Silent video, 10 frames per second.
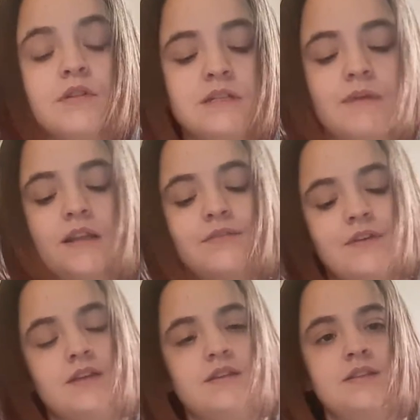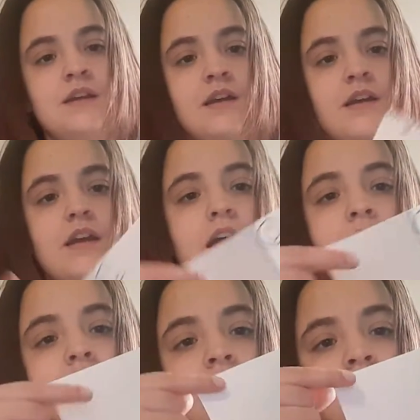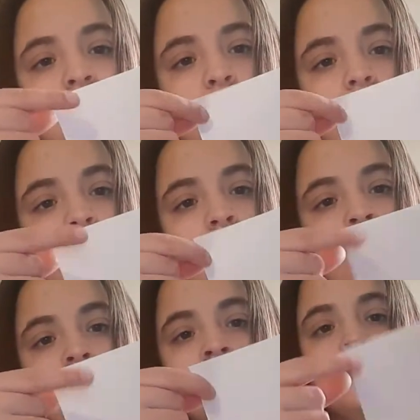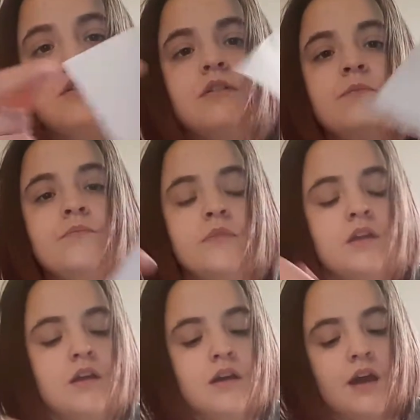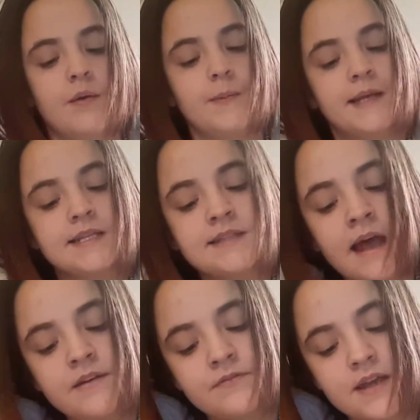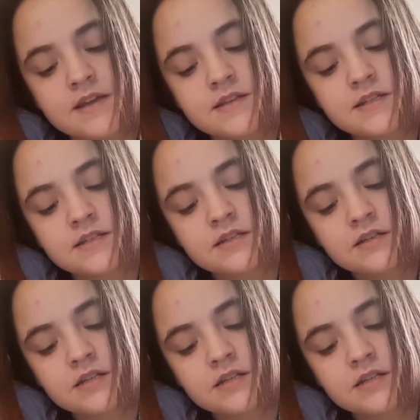smiley face, and this corner over here, I'm going to make a sad face.